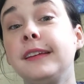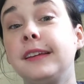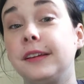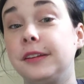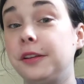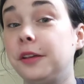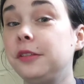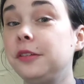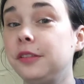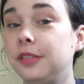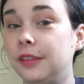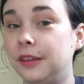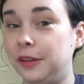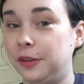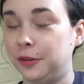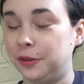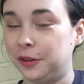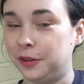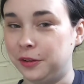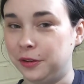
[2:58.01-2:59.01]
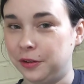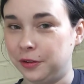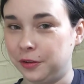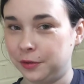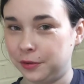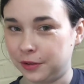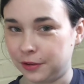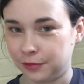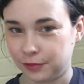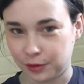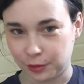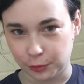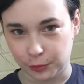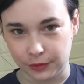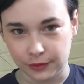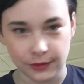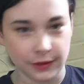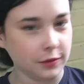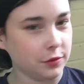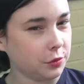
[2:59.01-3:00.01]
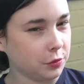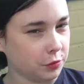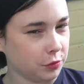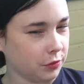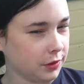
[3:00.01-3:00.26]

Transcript: Another thing you can do, if you're willing to